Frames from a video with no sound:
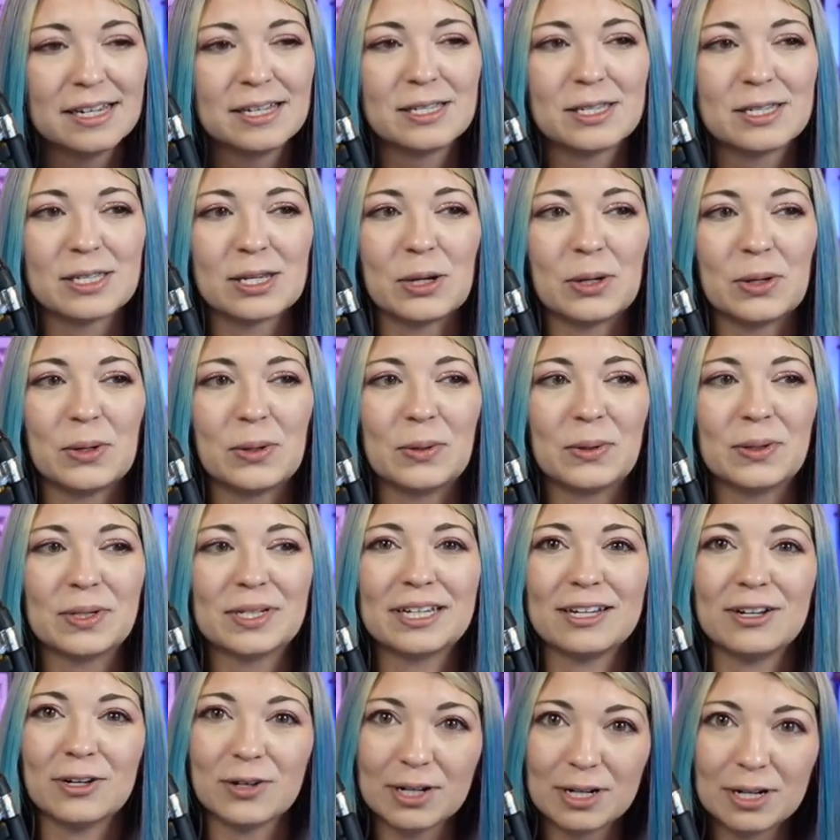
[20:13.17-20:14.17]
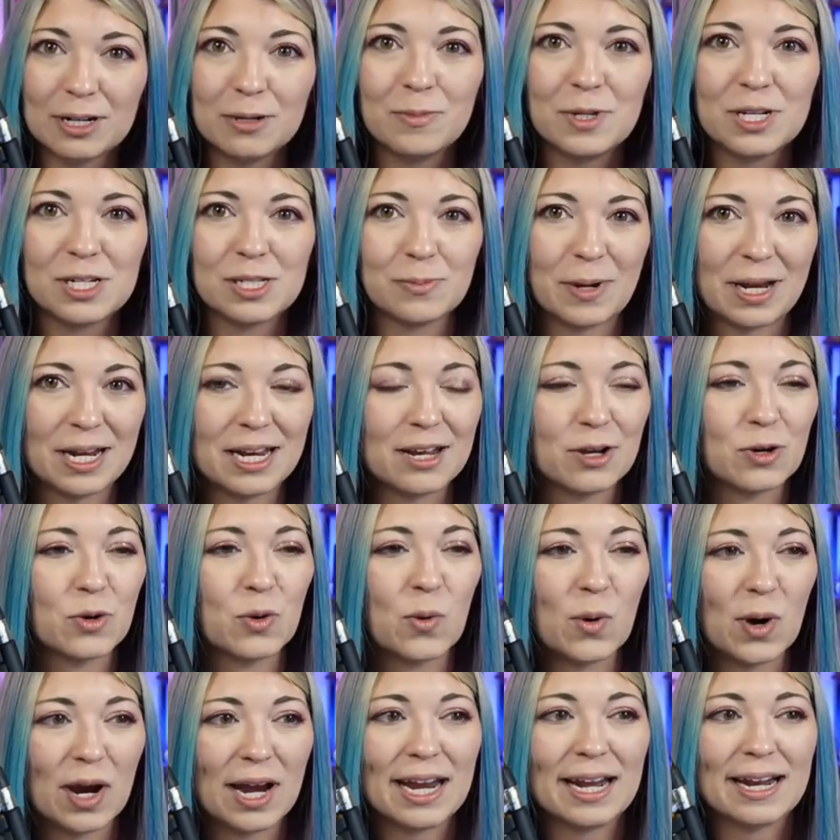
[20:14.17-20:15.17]
So you're going to be spending
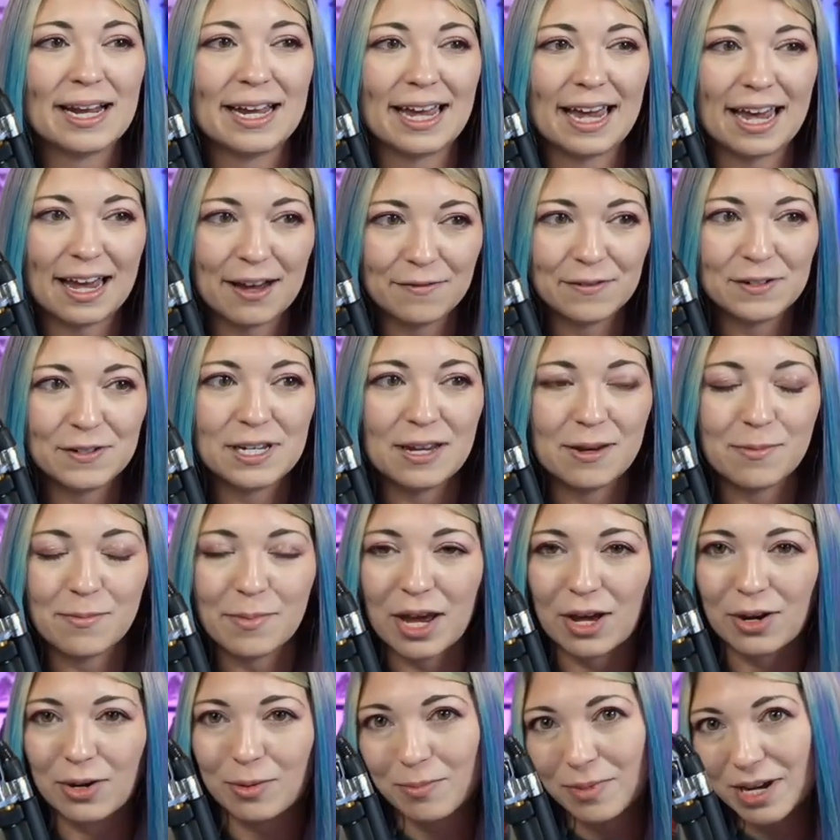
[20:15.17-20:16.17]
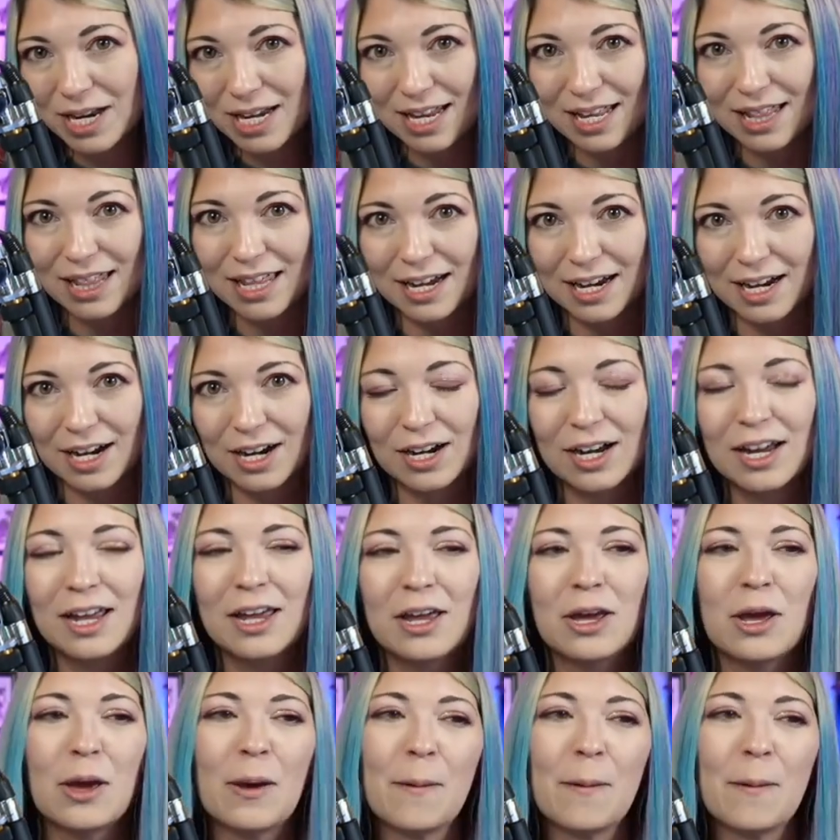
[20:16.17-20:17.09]
quite a hefty amount of money there.